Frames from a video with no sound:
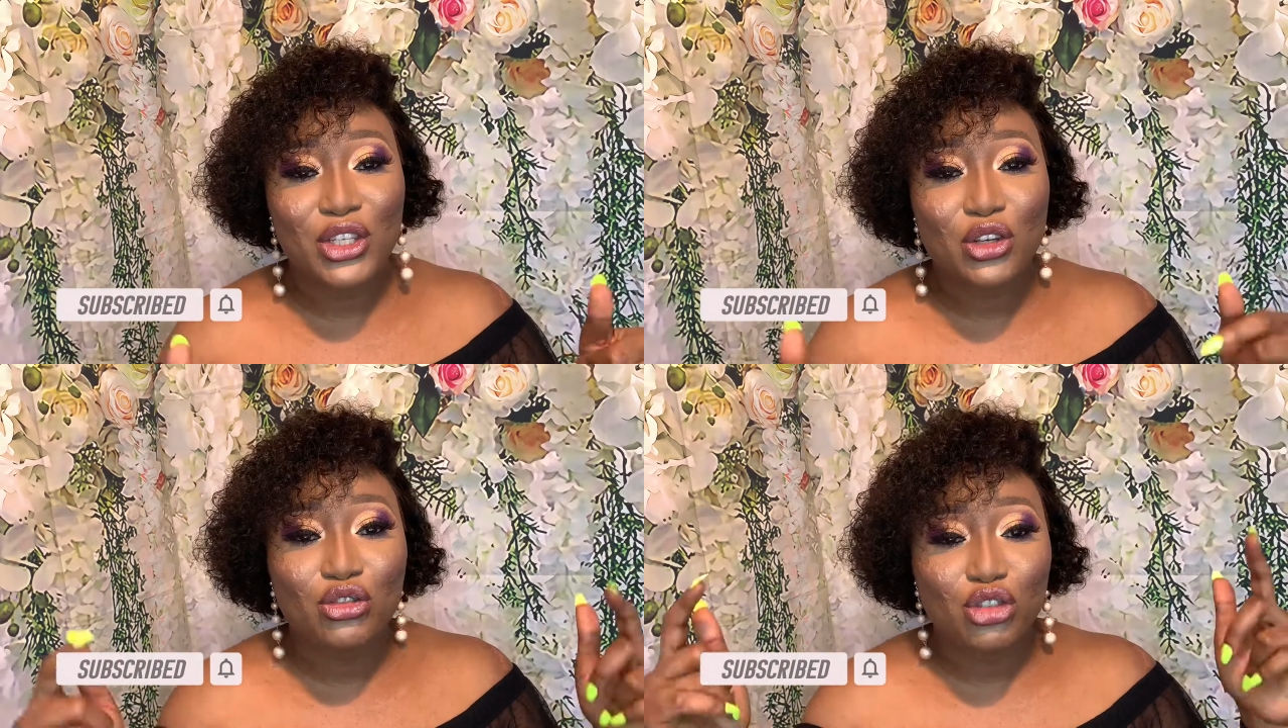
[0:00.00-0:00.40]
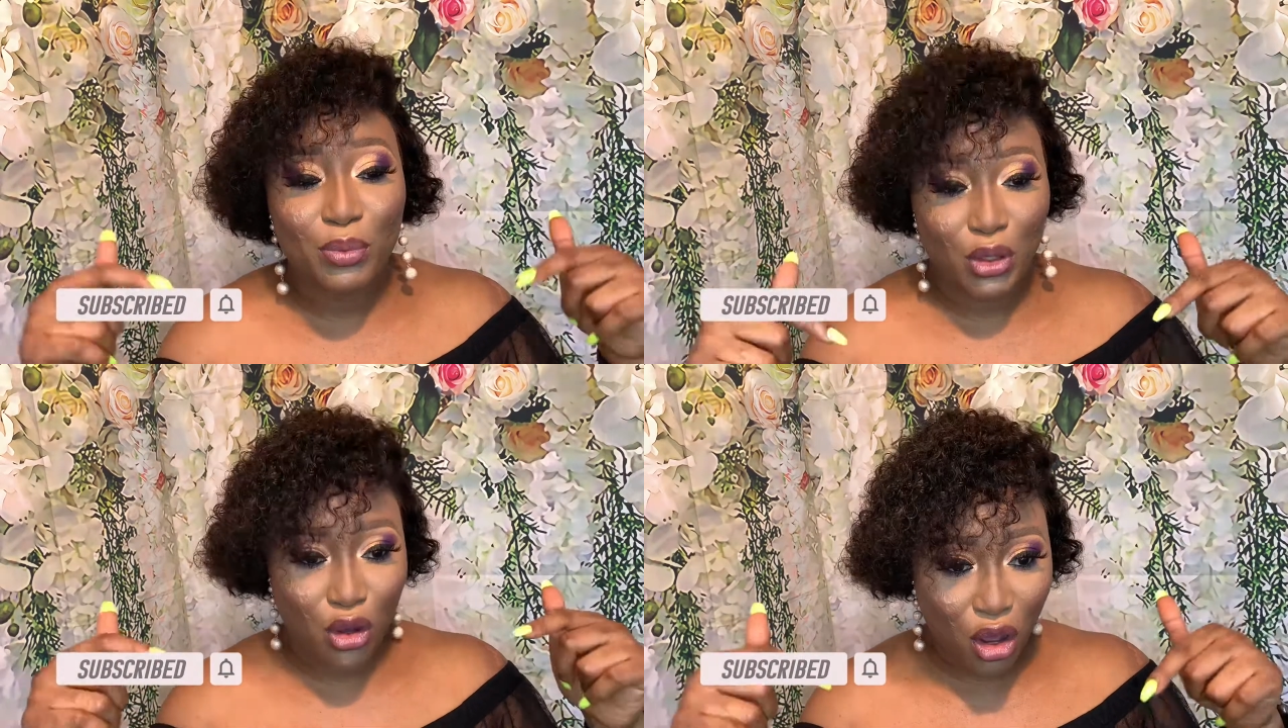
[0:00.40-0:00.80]
drop your
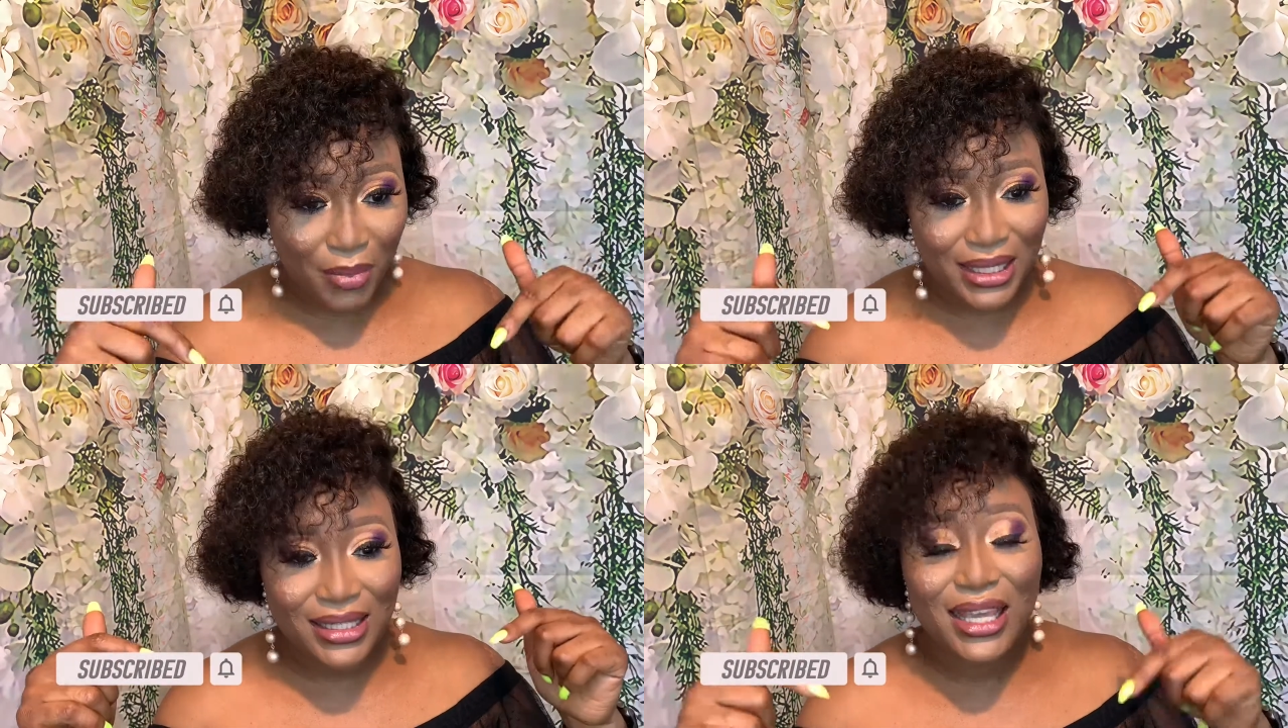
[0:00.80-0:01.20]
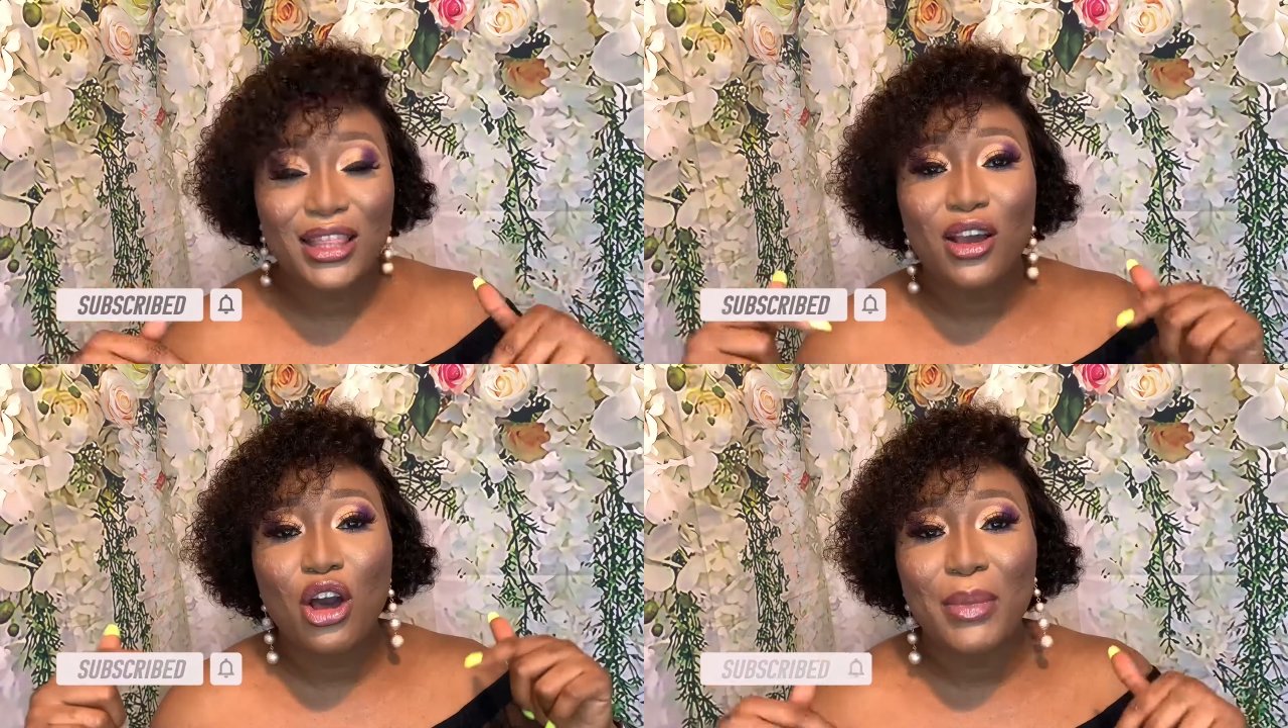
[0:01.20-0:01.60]
comments in the
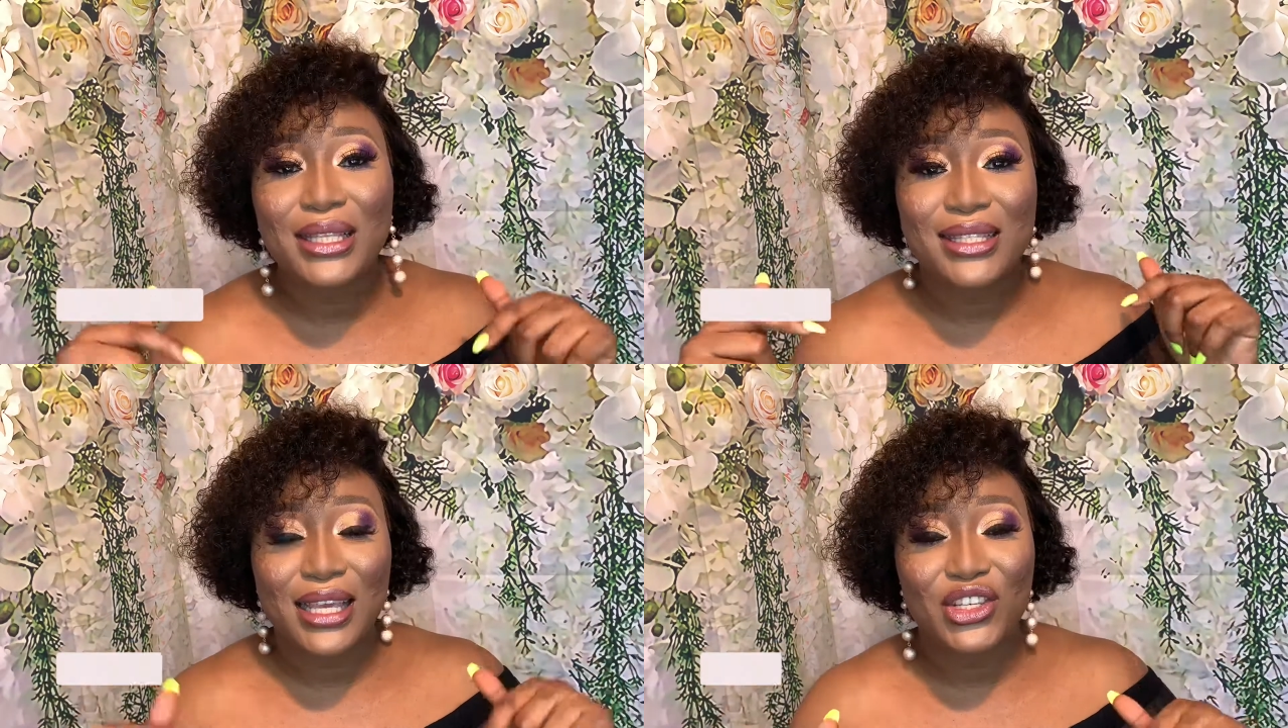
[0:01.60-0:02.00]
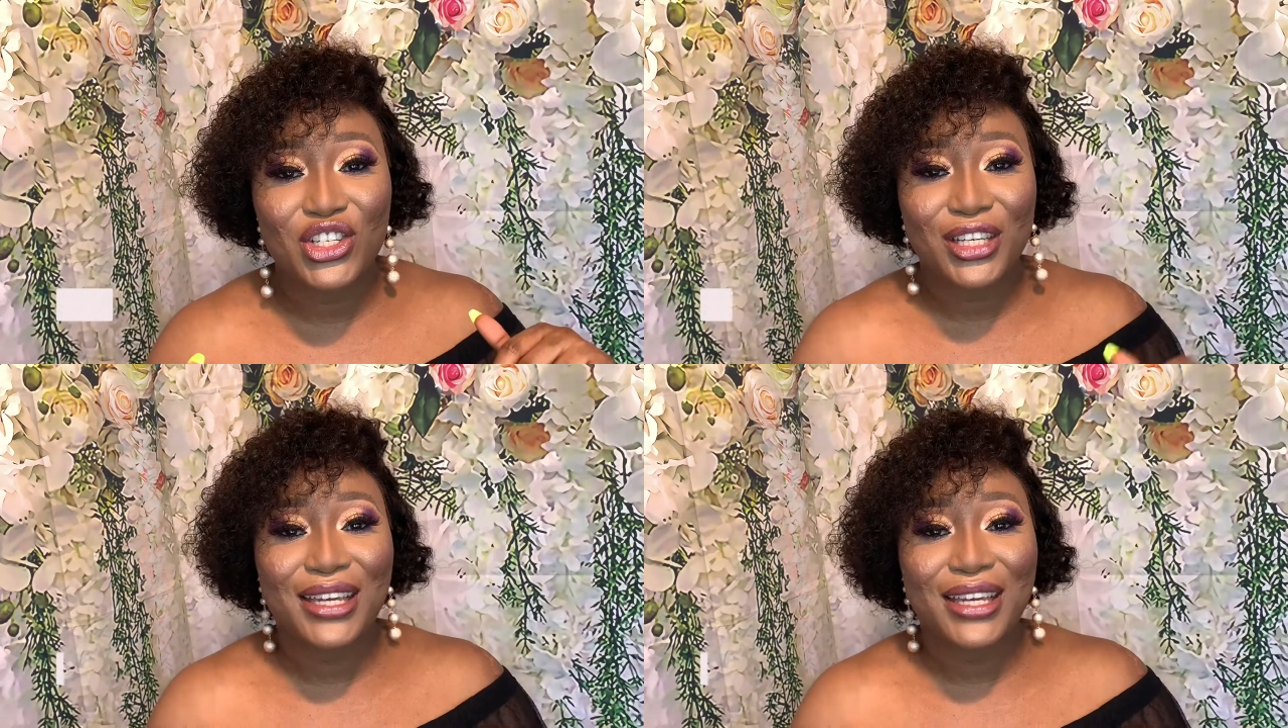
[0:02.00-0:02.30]
comment section,